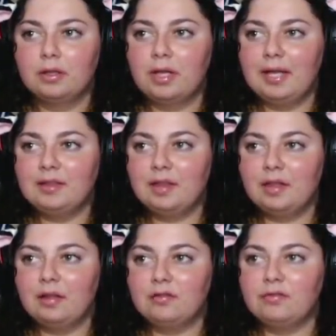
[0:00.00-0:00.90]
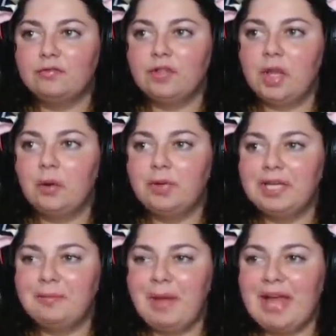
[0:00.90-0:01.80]
And the
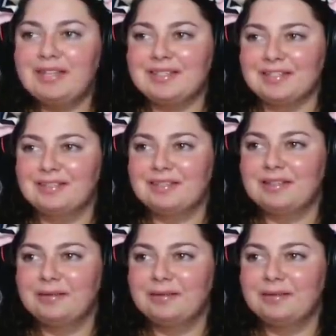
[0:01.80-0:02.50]
floating pendant.